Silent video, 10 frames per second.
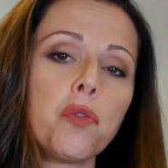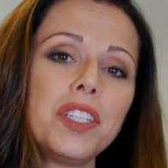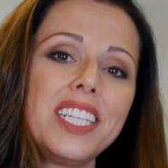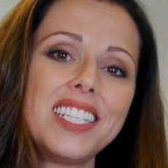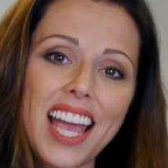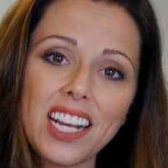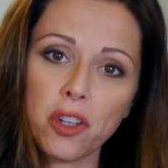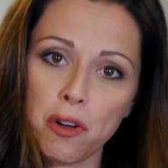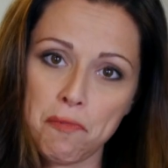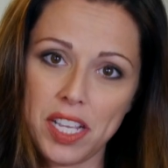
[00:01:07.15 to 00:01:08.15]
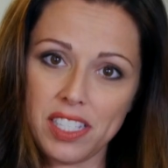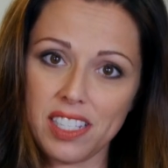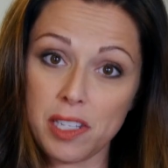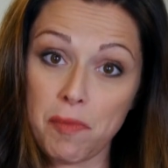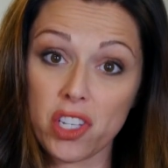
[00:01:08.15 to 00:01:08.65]
really technical
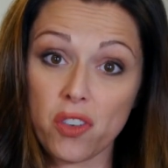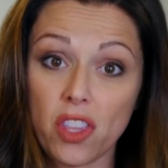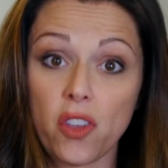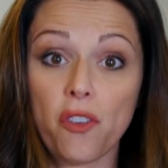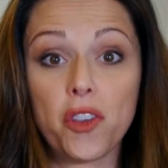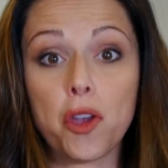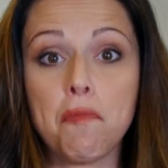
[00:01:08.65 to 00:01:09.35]
pieces to make sure that your video